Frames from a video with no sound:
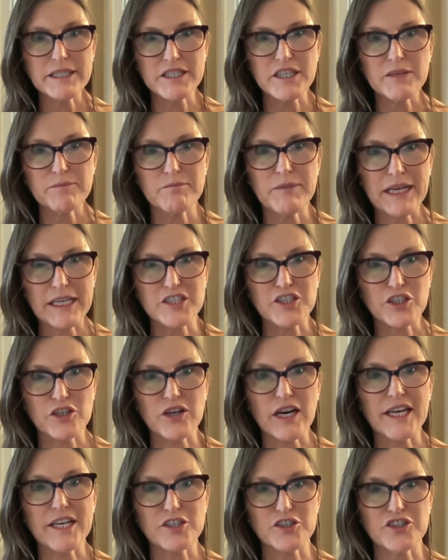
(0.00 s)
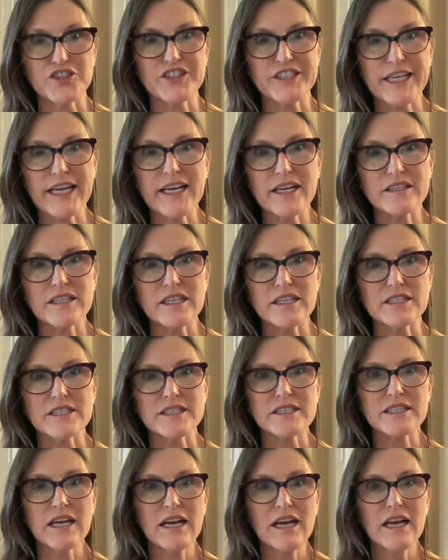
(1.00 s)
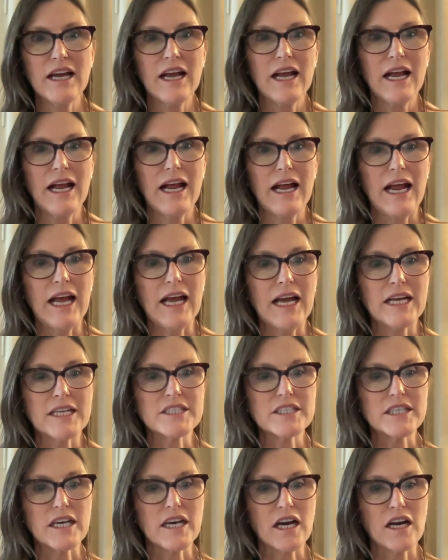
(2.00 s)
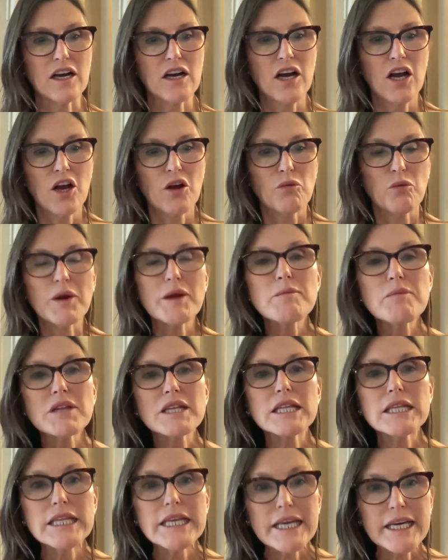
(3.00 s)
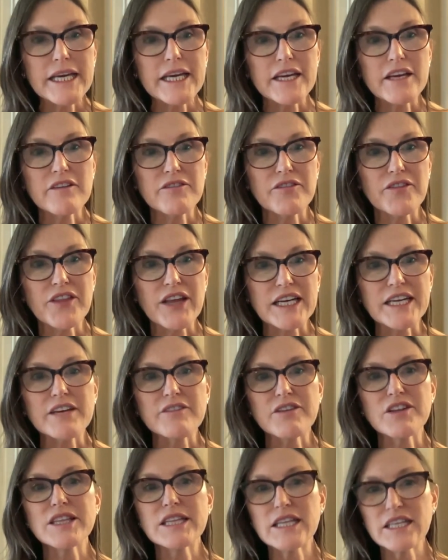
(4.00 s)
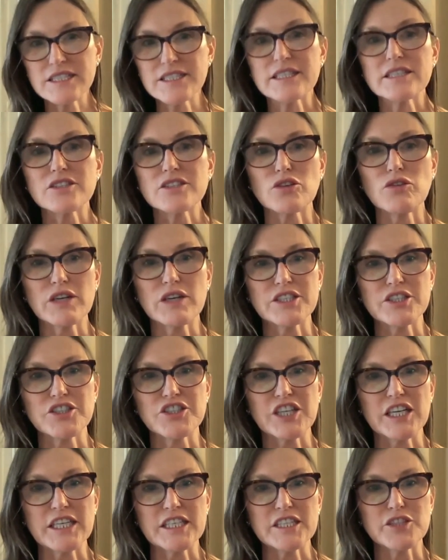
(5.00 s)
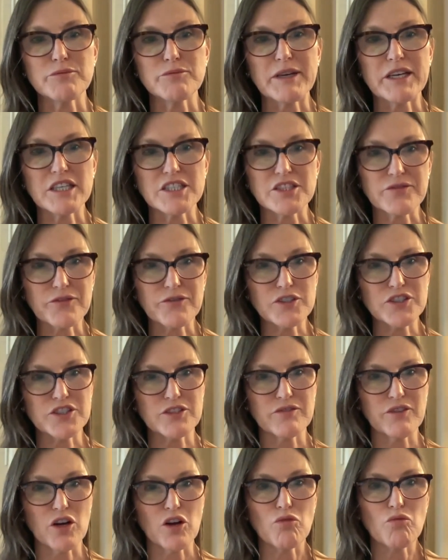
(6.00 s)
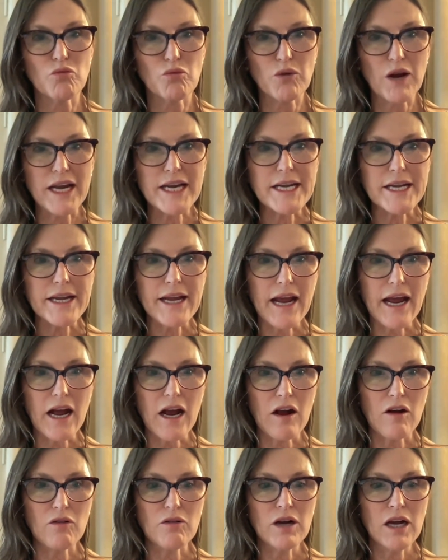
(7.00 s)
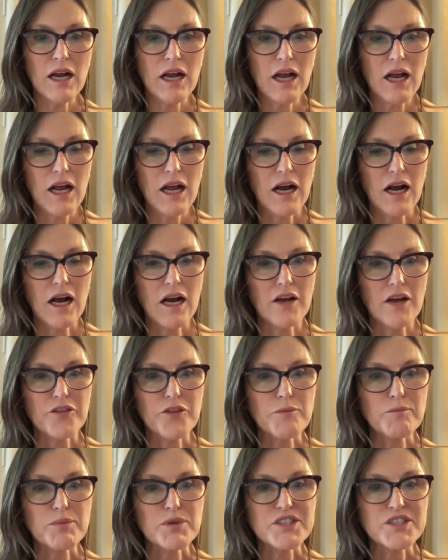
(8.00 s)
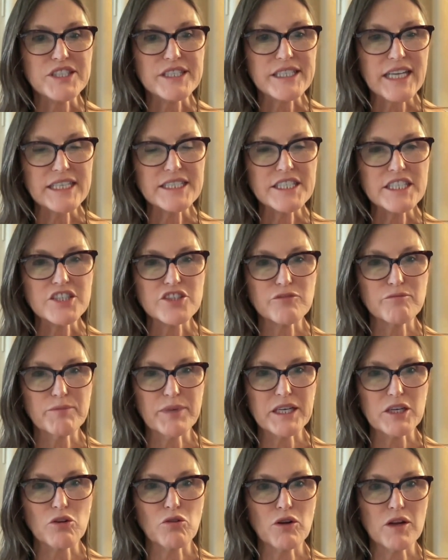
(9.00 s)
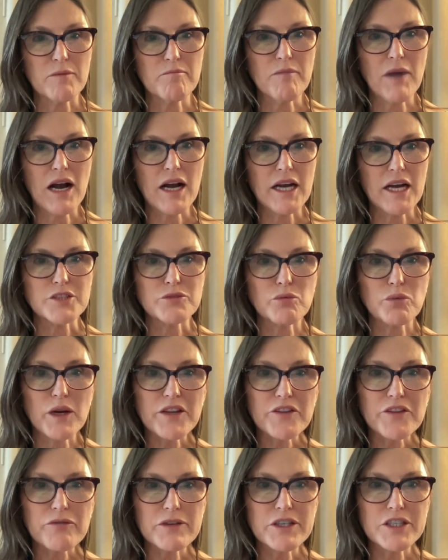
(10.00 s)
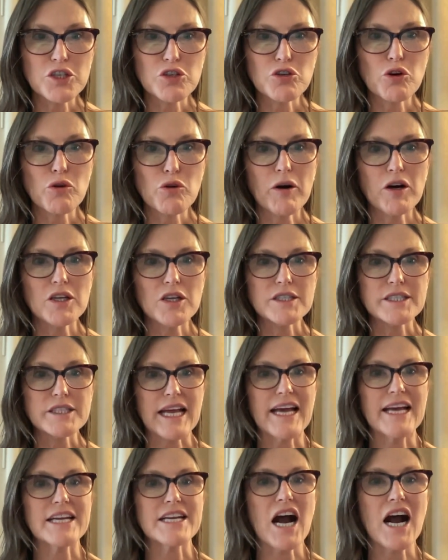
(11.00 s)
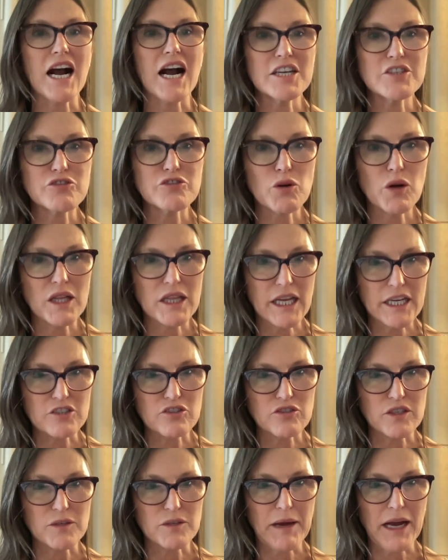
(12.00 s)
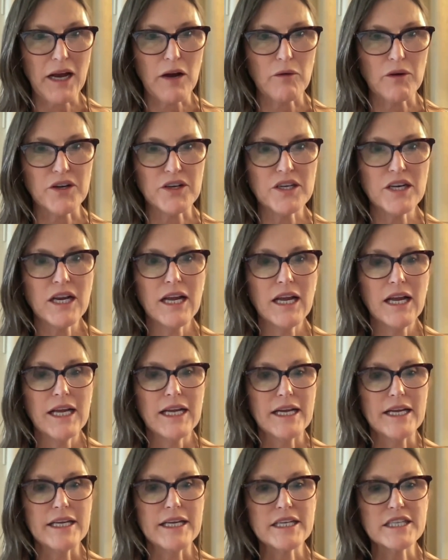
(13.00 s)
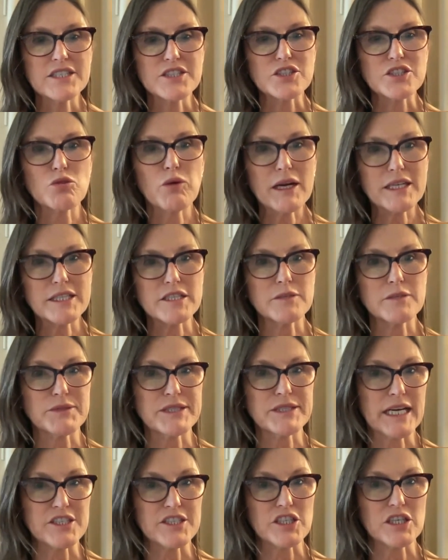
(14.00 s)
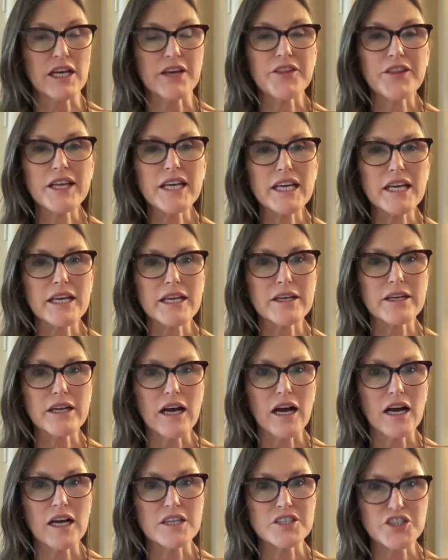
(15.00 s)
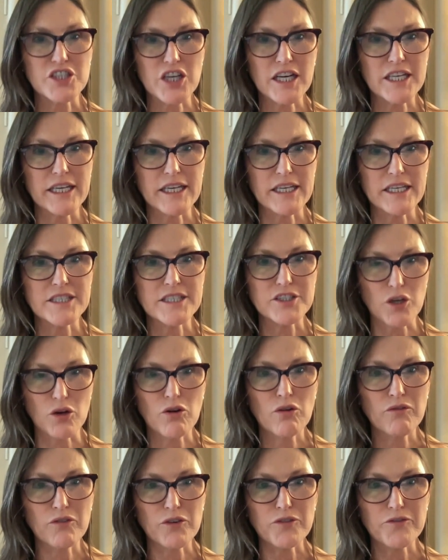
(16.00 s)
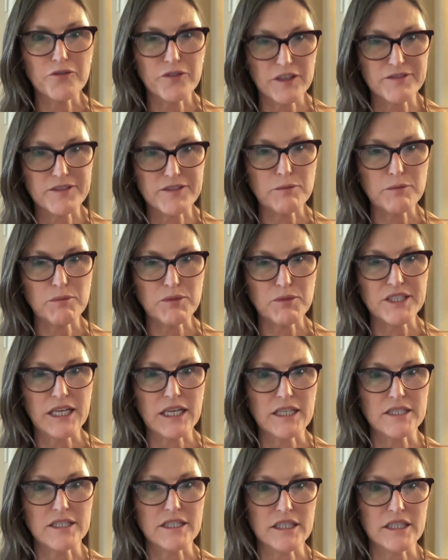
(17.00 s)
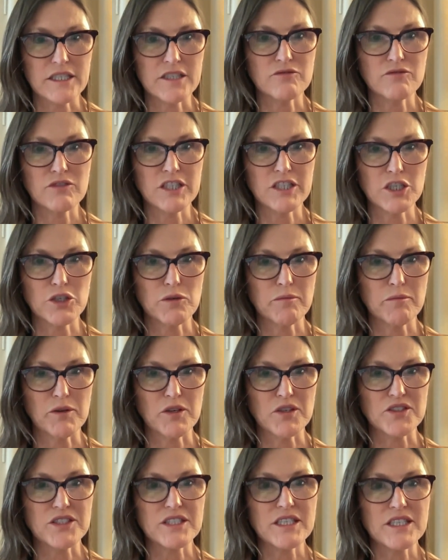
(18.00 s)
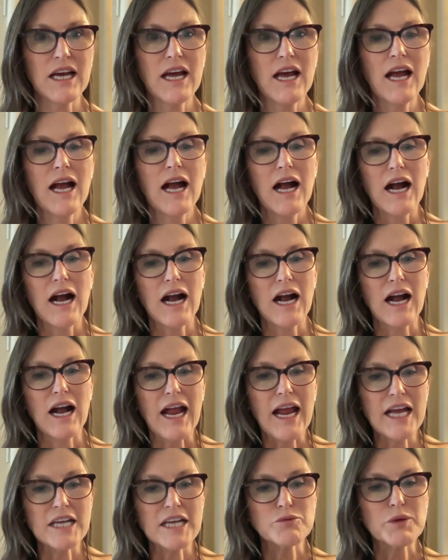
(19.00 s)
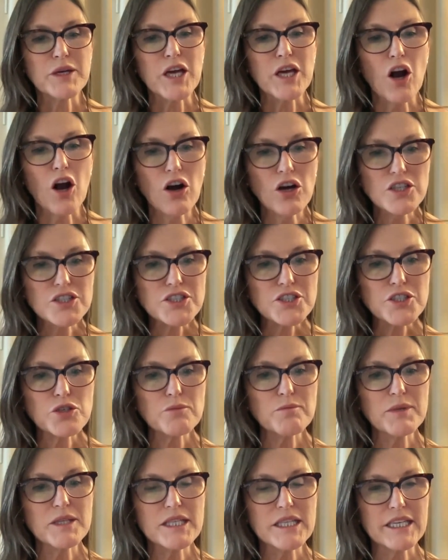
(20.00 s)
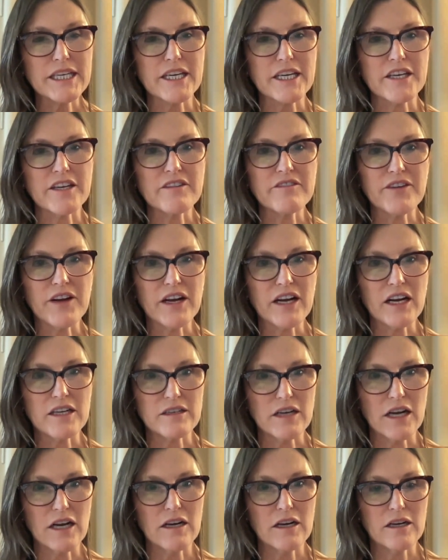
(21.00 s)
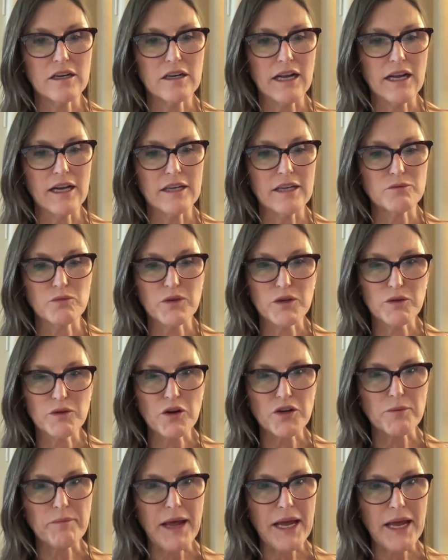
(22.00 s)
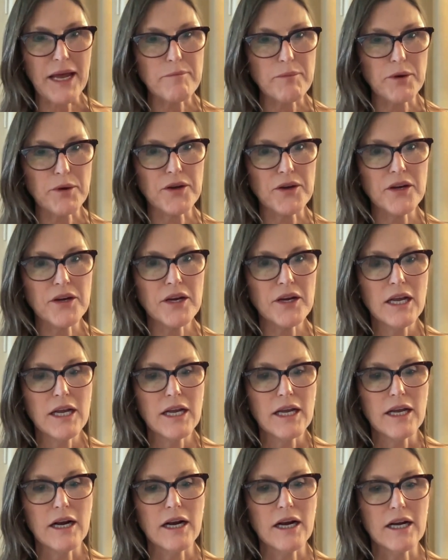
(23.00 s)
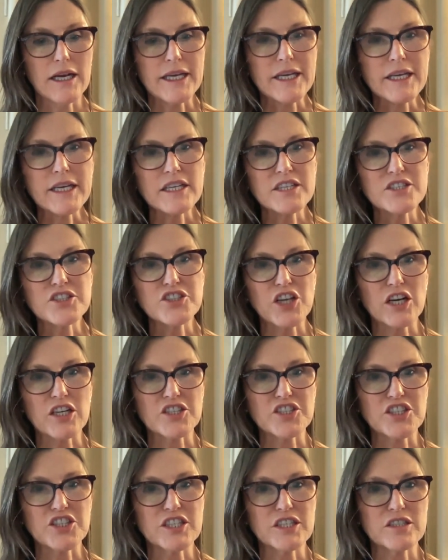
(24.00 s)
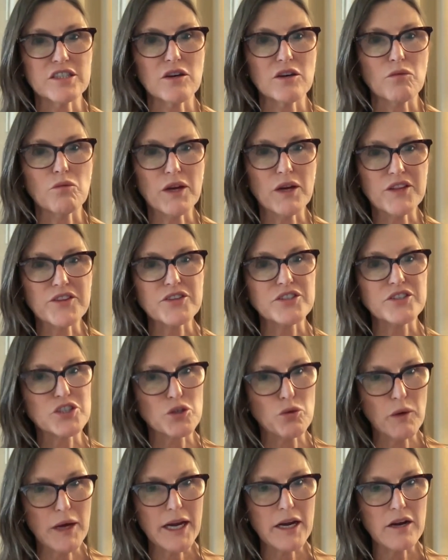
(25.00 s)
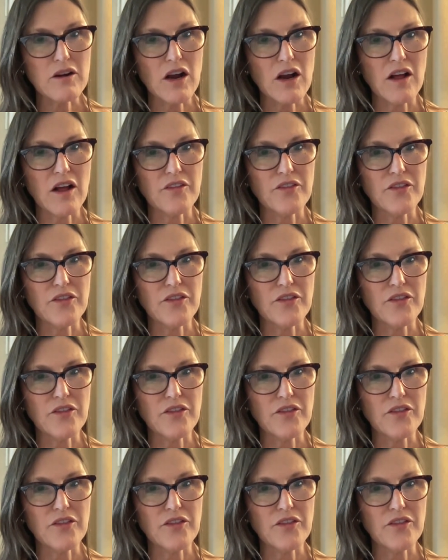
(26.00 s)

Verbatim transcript: let me make sure I understand this." And uh, we believe that even this is going to change because, first of all, right now, uh, the percentage of Bitcoin mined with renewables and hydroelectric power is quite substantial. I think in uh, China, it's over 50% in renewables. Uh, and we also believe, uh, uh, and we wrote a paper uh, in conjunction with Square